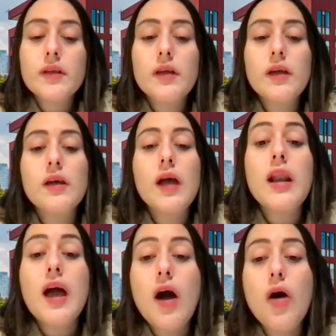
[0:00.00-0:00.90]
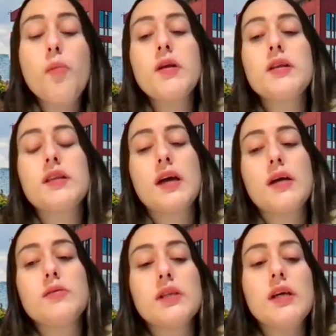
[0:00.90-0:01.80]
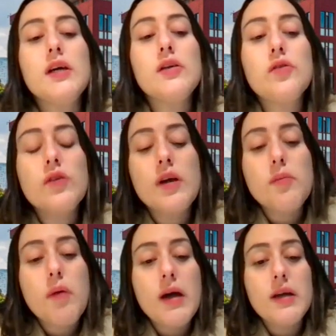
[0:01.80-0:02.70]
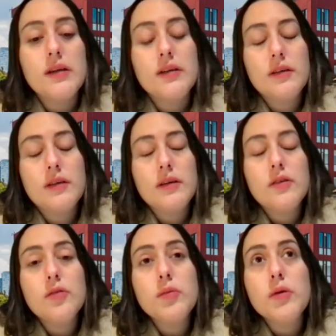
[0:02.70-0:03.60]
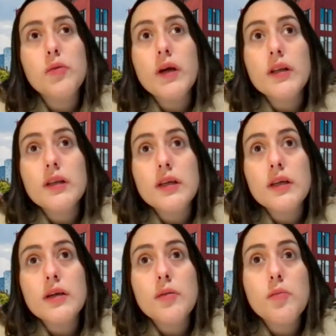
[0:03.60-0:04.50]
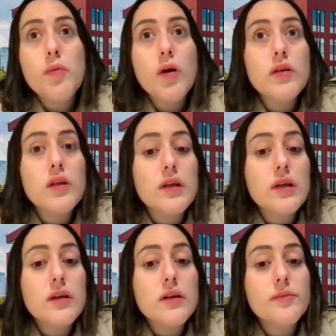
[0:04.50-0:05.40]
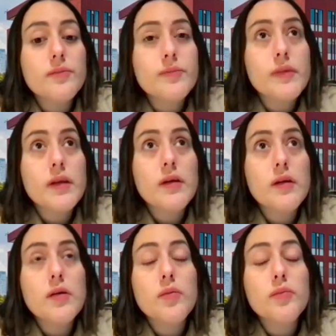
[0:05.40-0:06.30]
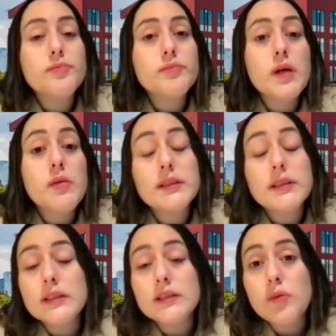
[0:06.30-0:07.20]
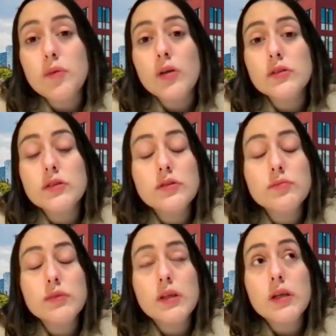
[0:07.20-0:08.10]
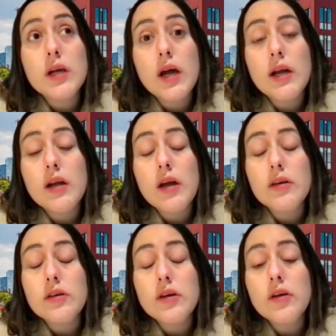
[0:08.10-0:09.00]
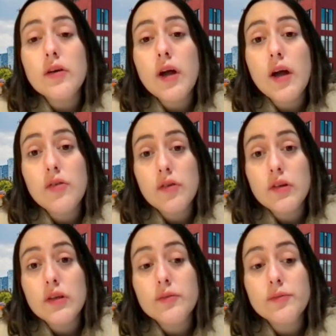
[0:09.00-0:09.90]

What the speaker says: And how many times do they buy it? It could be weekly, monthly, maybe 6 months, and a year, annually.